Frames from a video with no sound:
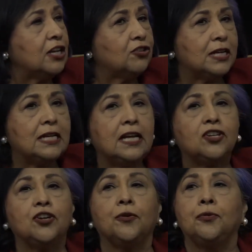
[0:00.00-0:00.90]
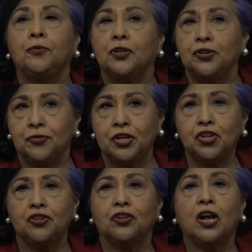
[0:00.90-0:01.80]
So I didn't get to go through the
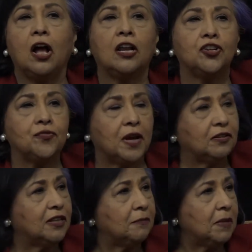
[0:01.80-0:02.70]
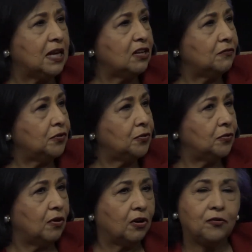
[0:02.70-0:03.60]
traditional college route that many of
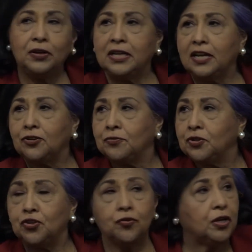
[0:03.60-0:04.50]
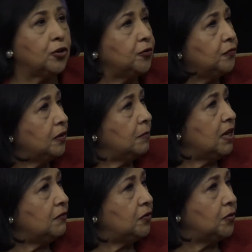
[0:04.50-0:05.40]
you are going to get to enjoy, and hopefully
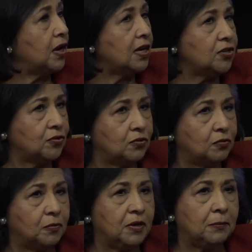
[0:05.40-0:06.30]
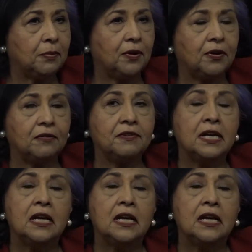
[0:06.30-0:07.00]
many of you in high school will be a part of.